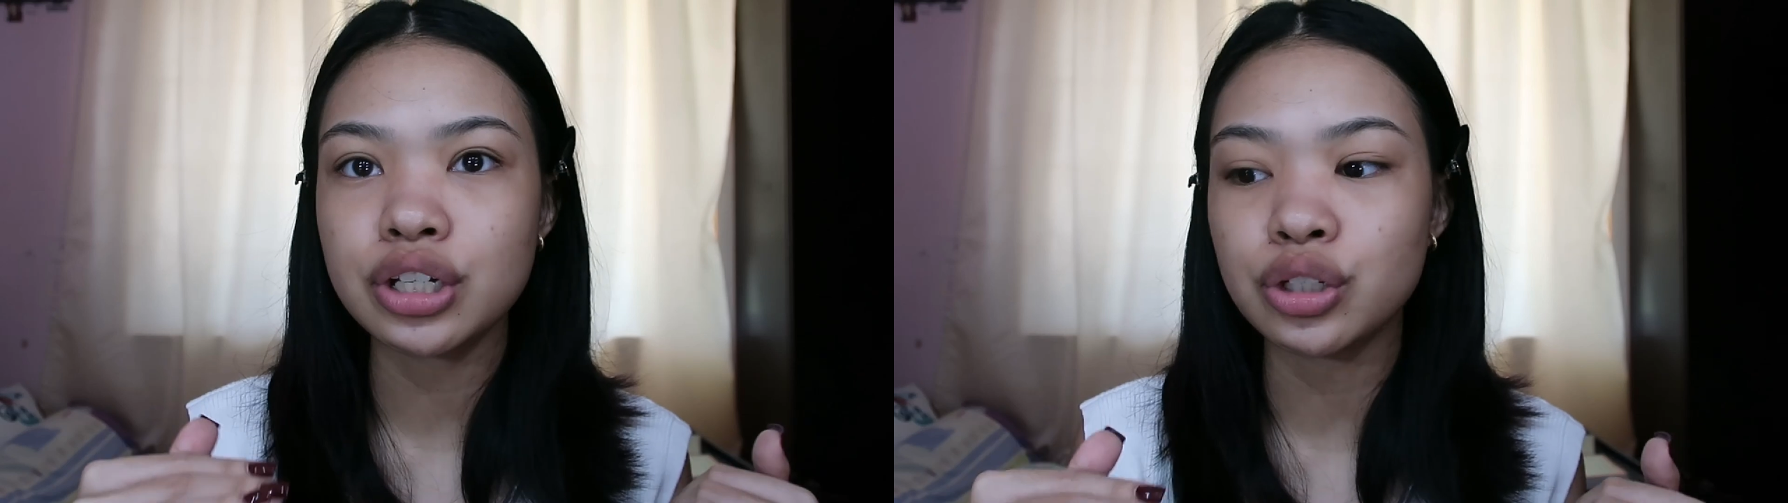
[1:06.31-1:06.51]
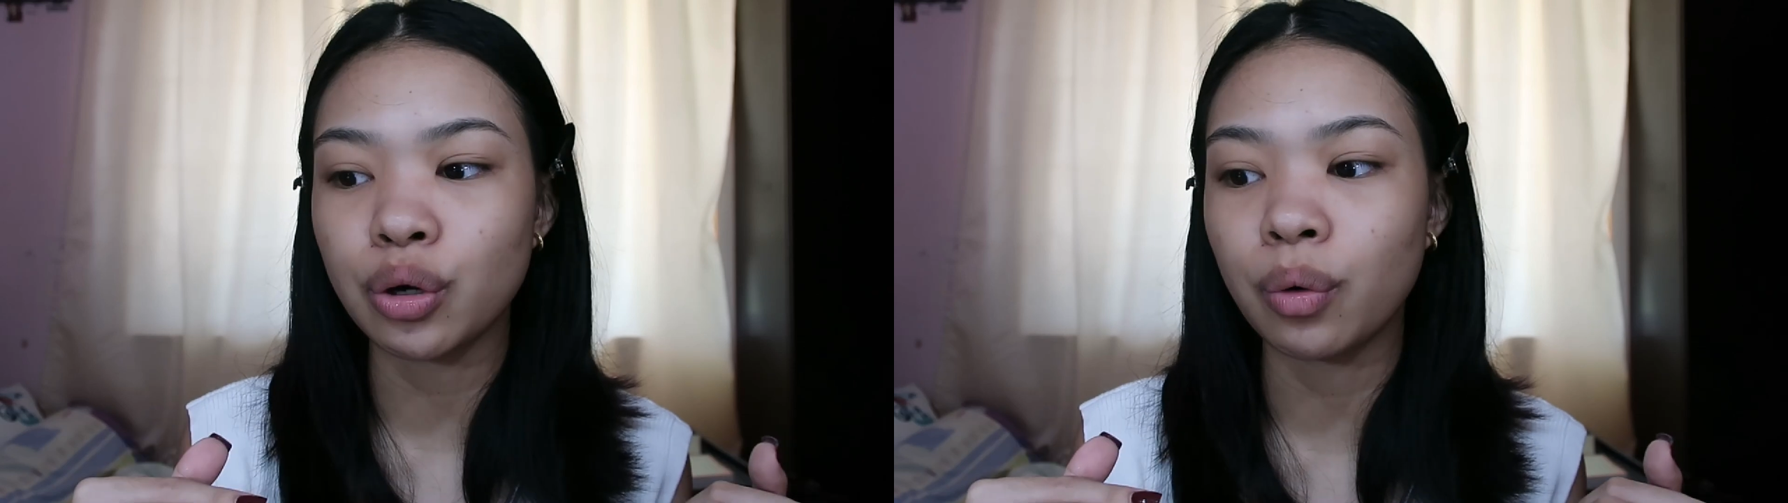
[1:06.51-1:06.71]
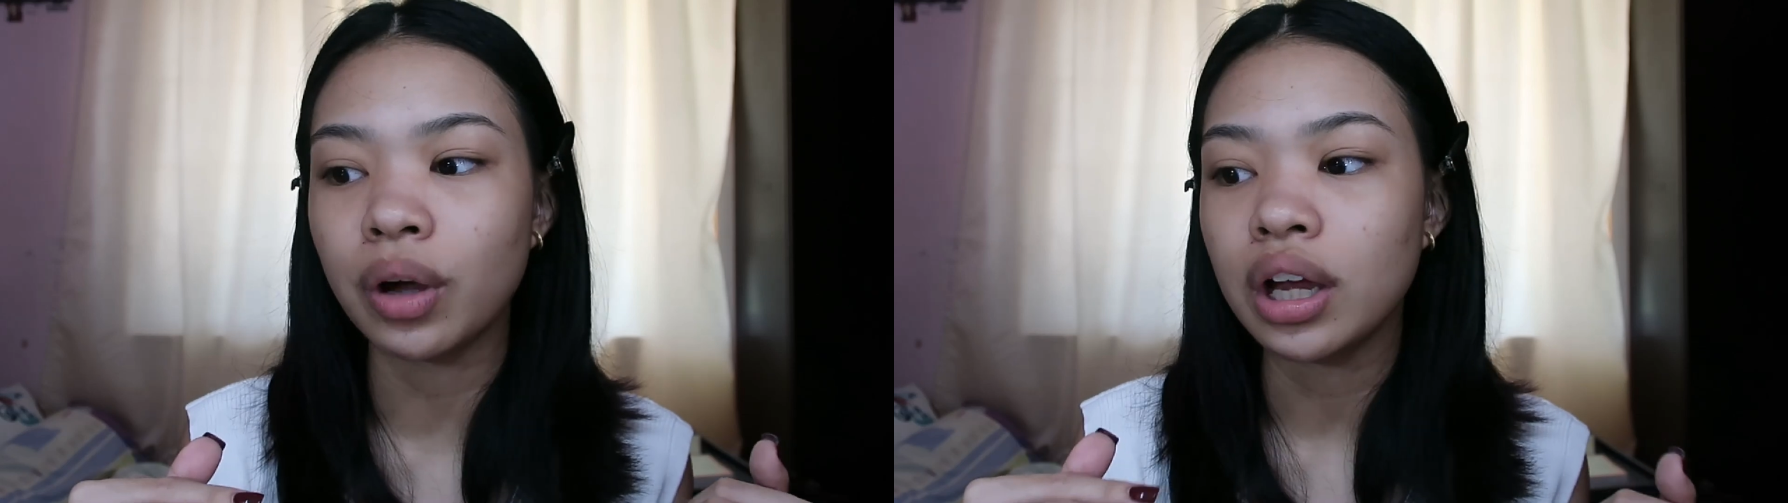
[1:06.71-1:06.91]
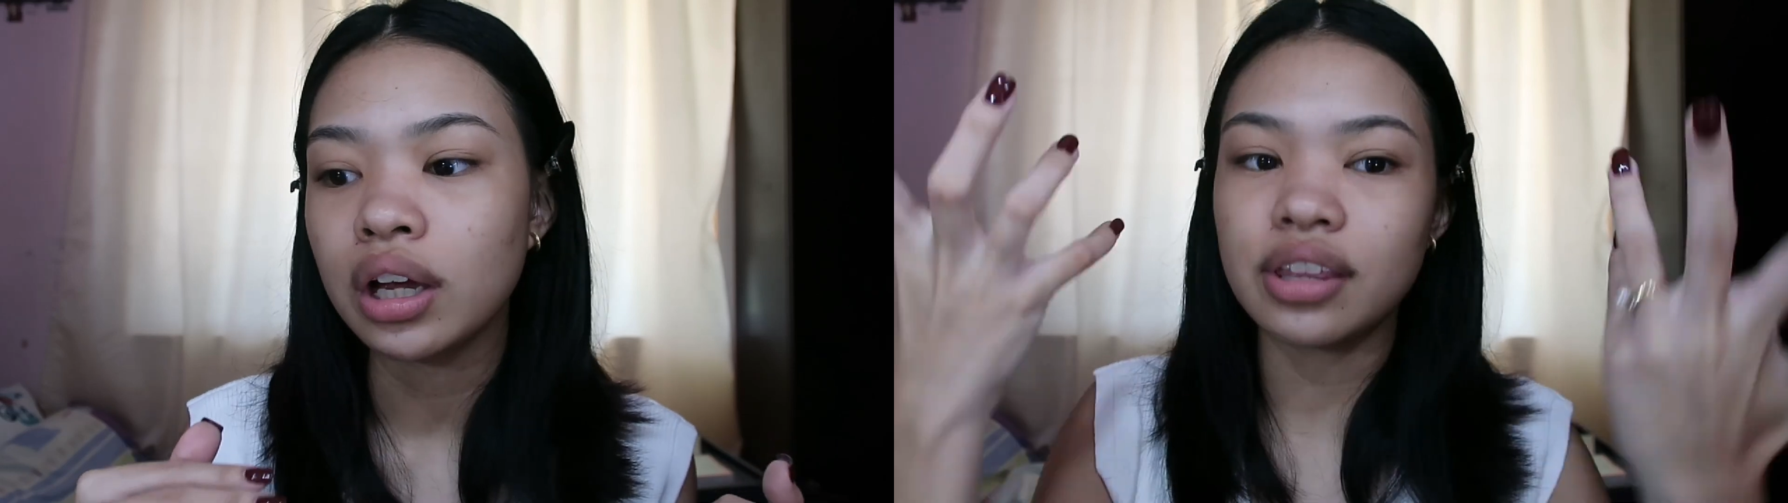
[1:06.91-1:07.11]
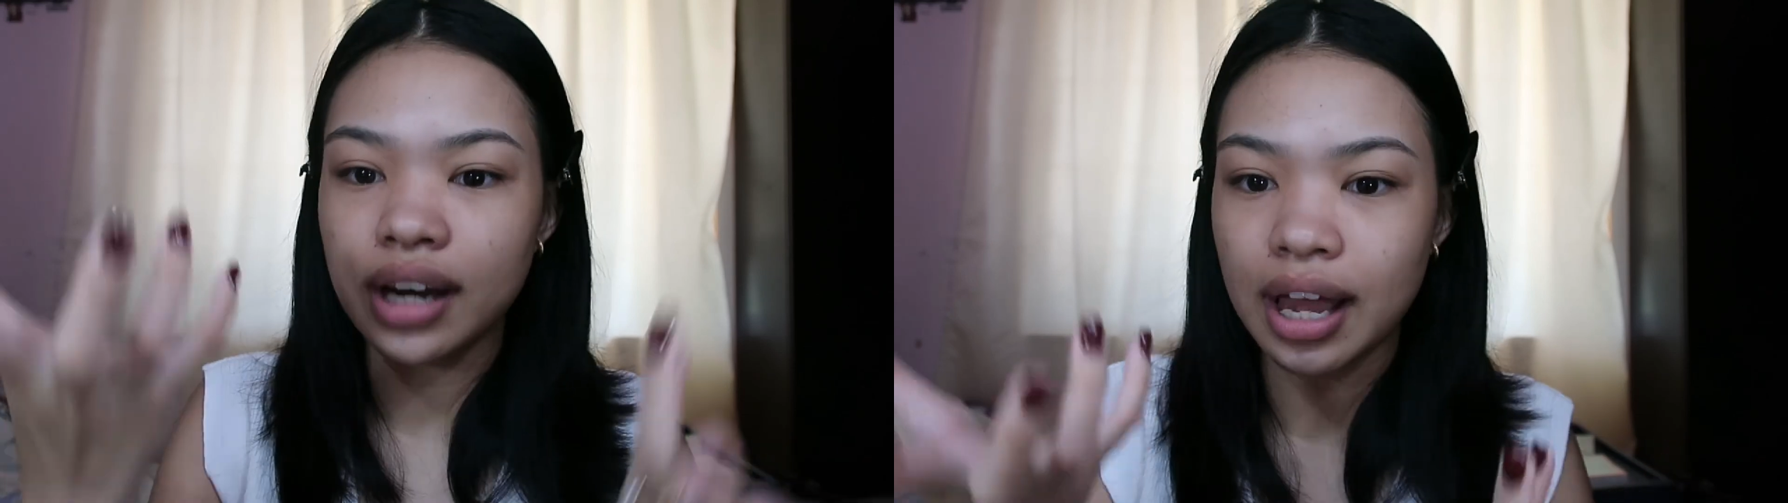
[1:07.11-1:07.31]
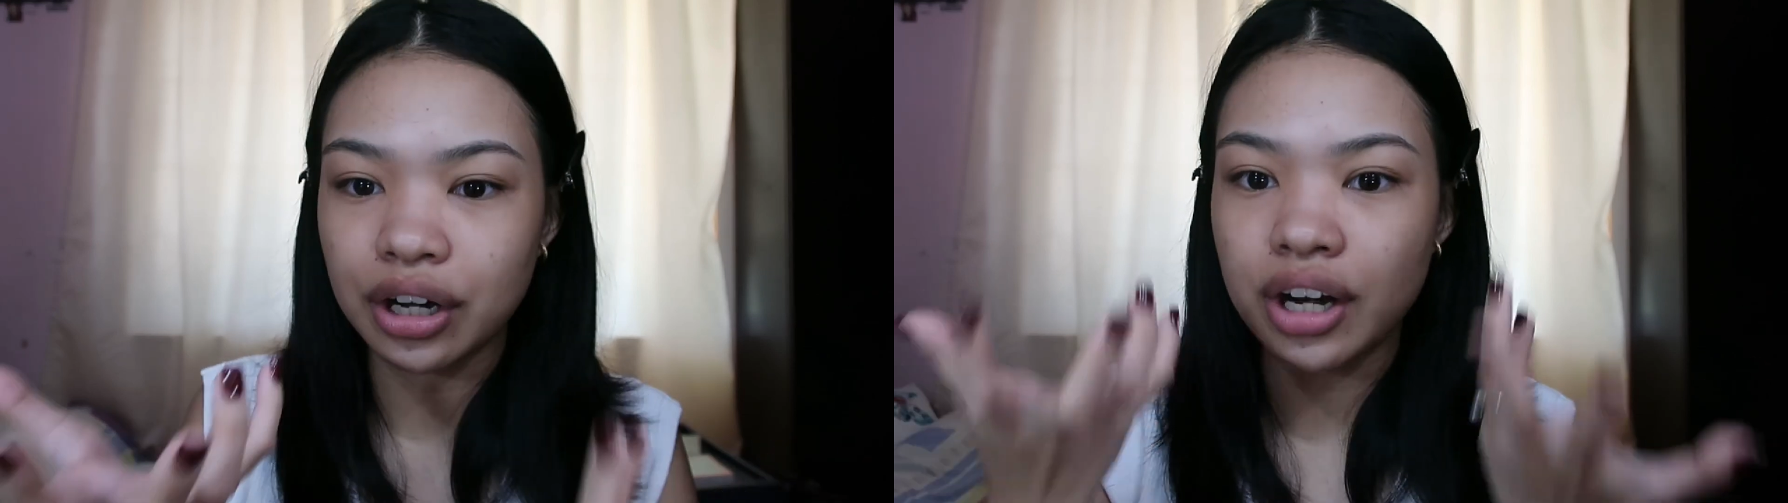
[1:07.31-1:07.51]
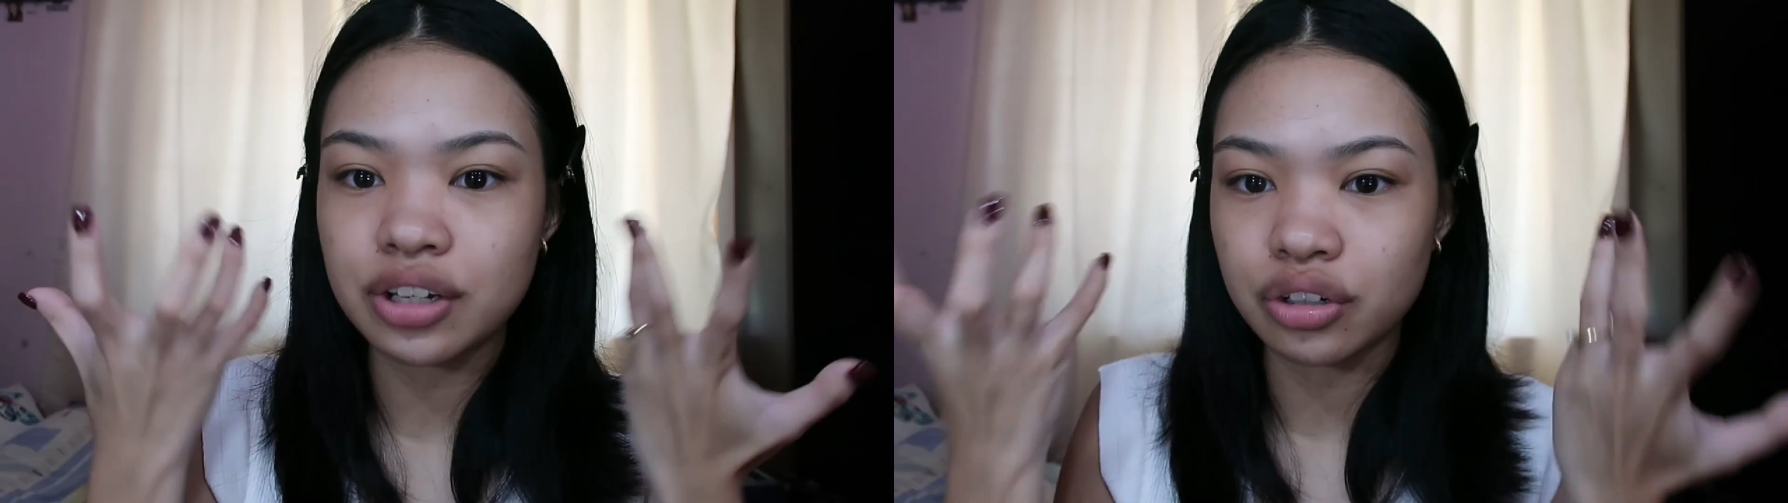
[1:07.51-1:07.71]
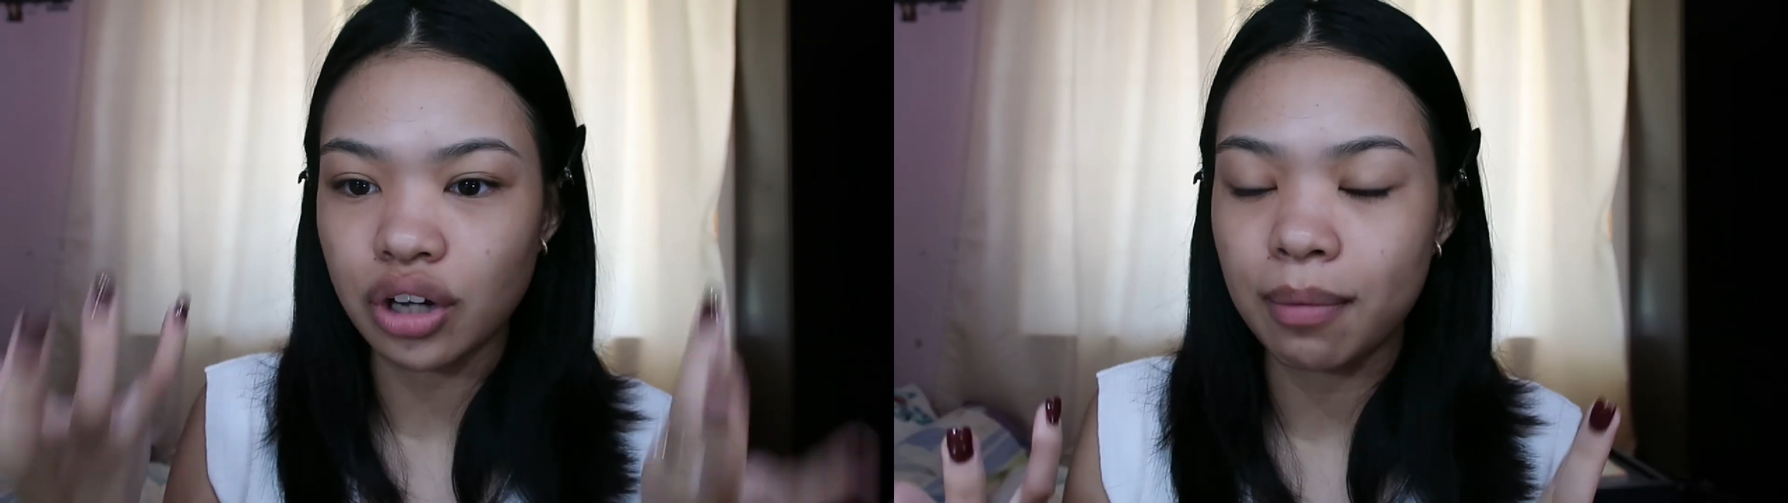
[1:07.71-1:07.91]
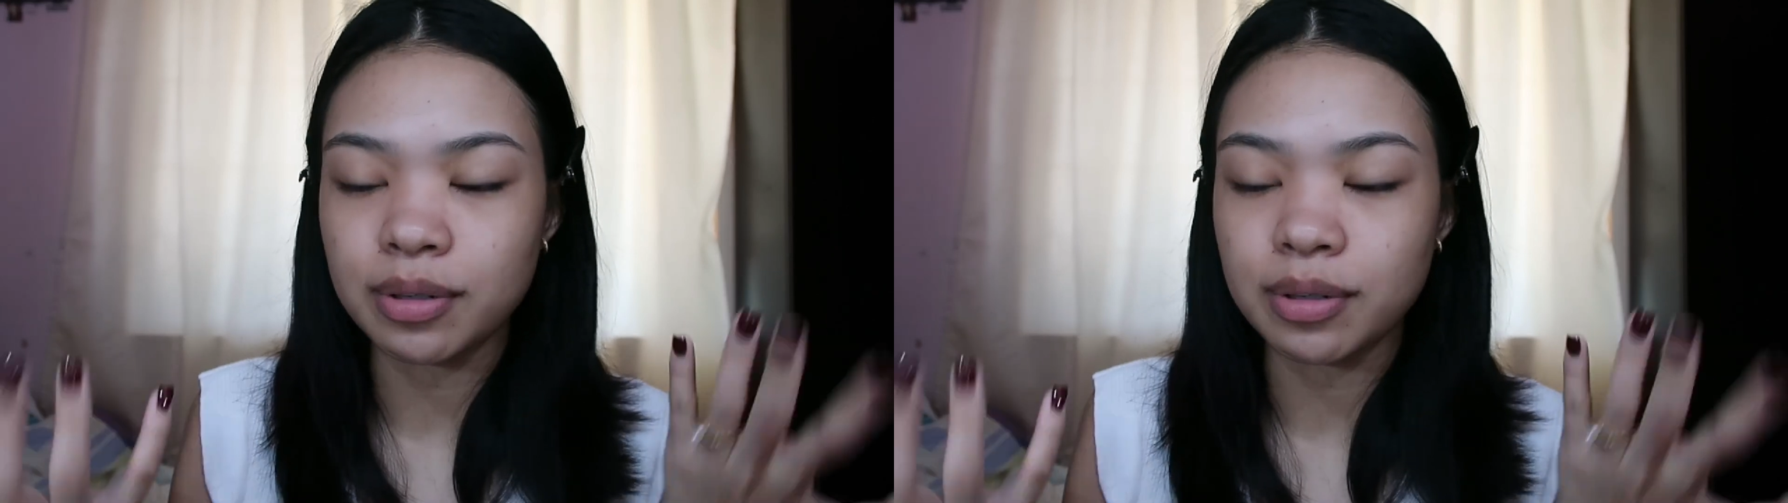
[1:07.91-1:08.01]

so the liner is on top,